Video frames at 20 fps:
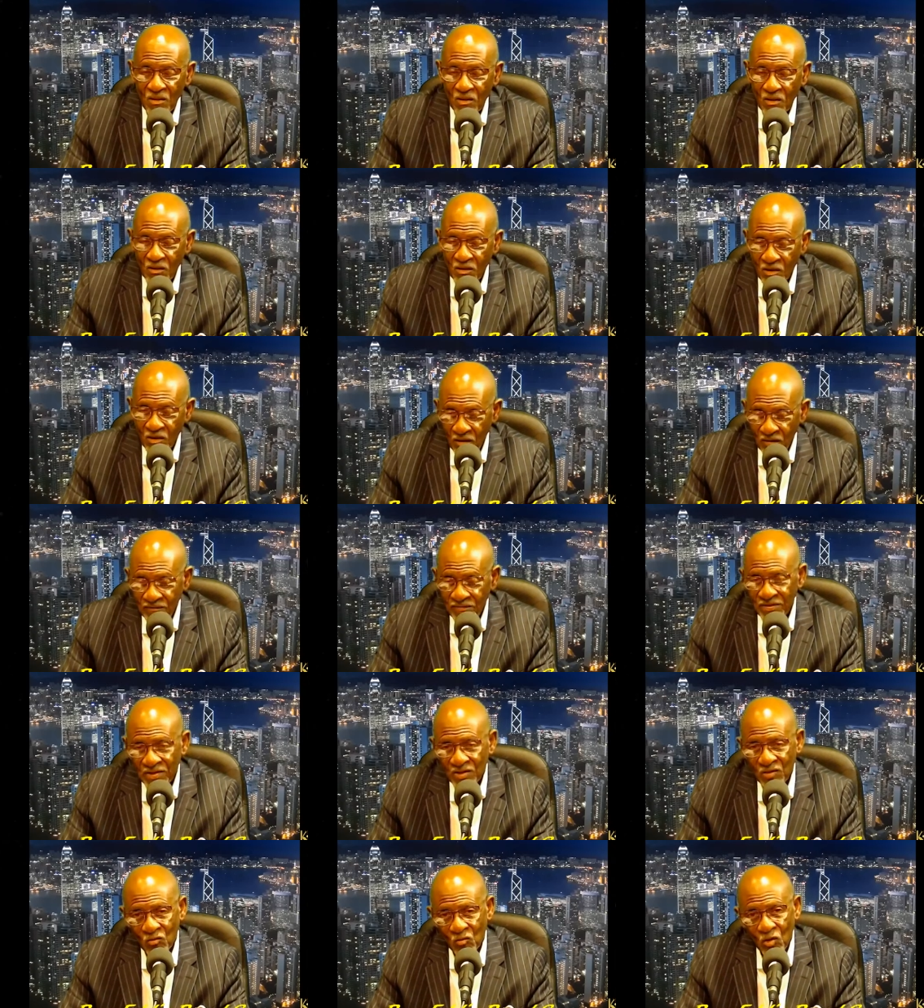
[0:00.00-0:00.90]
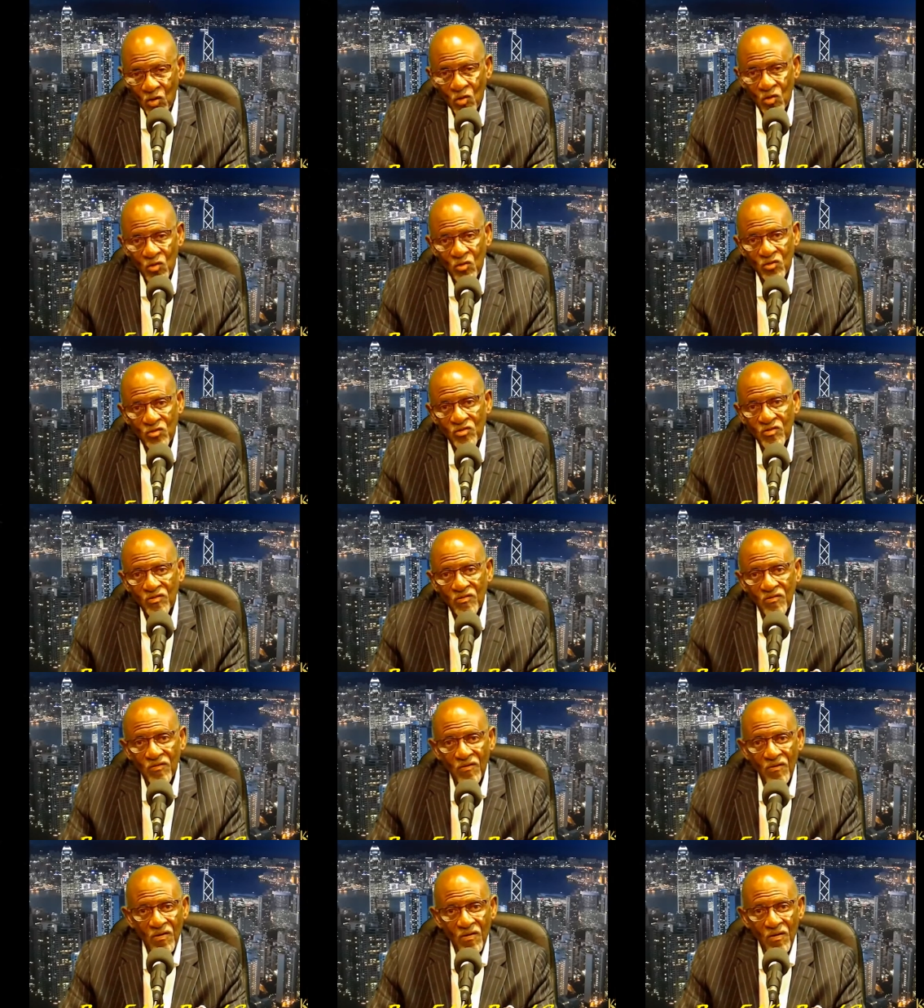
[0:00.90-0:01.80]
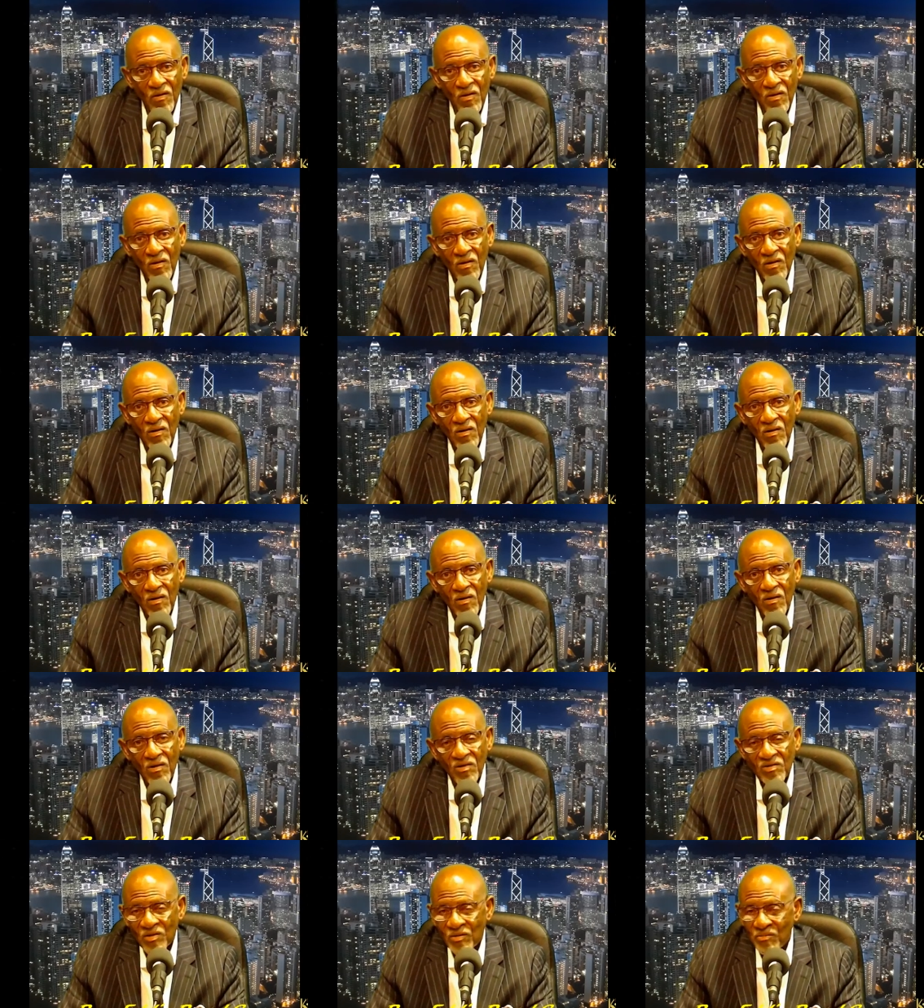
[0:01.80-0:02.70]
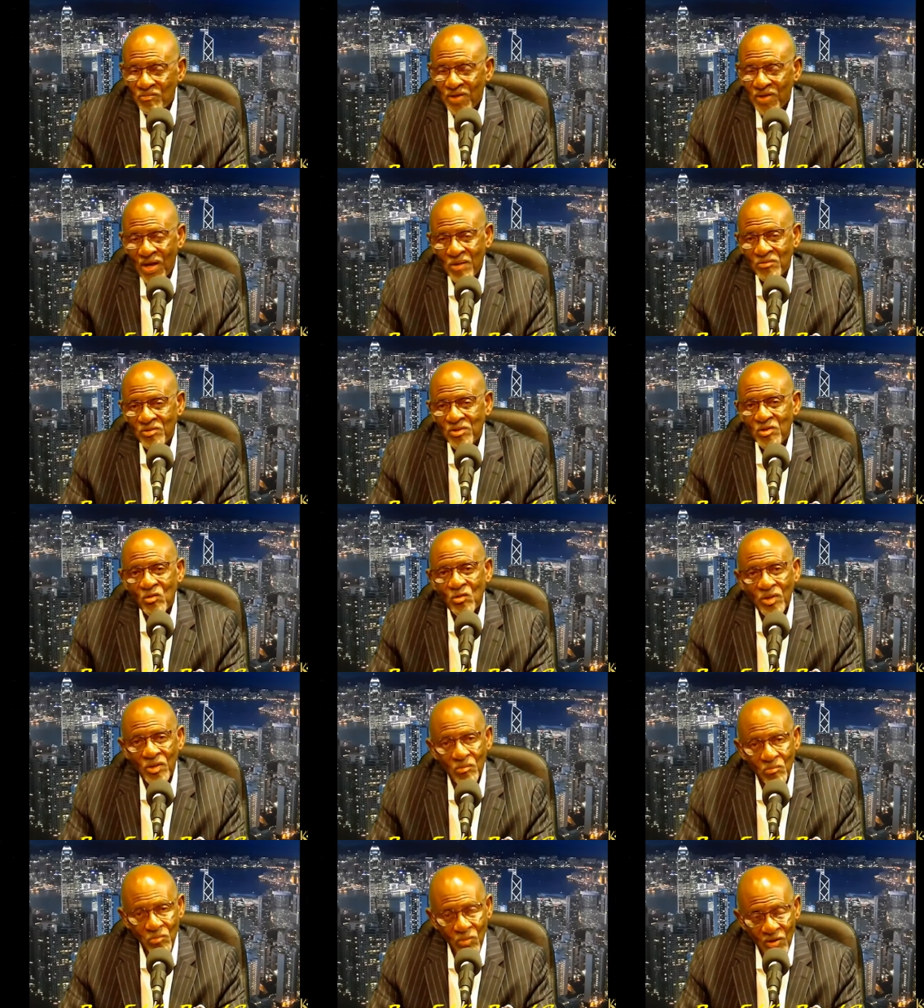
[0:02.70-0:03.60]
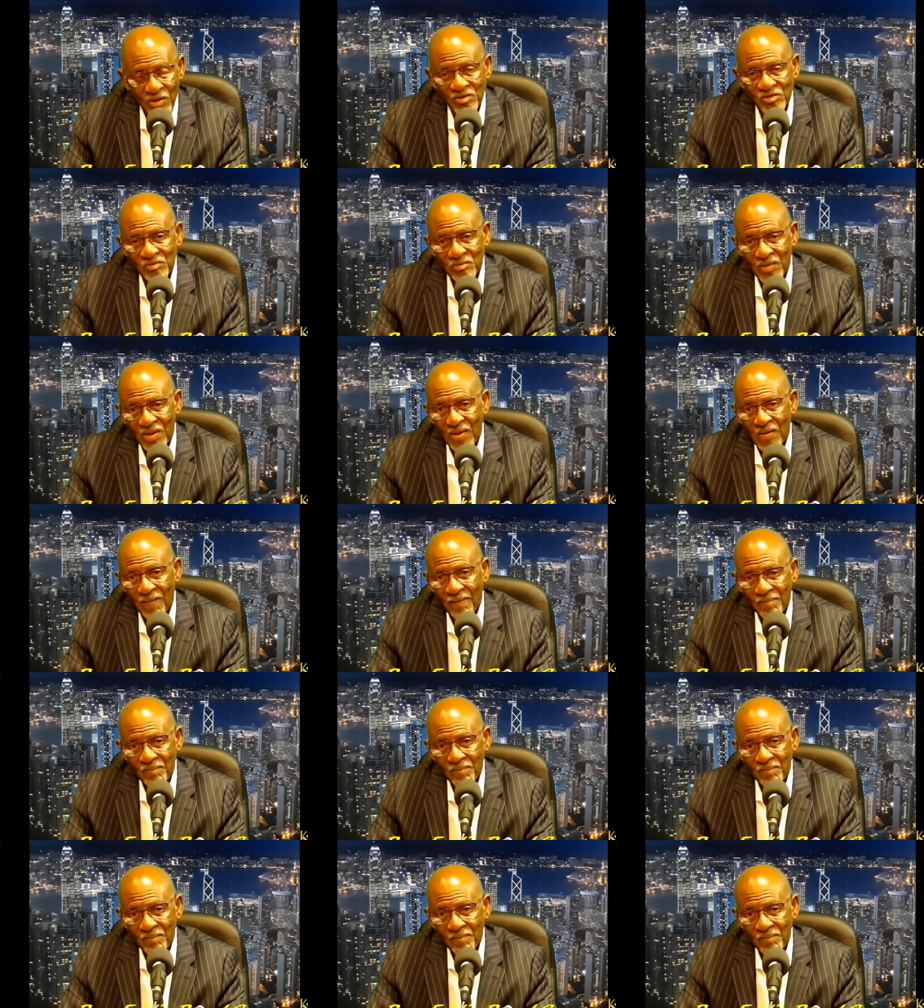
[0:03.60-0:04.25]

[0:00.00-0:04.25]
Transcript: her comforting words, sometimes she would embrace me.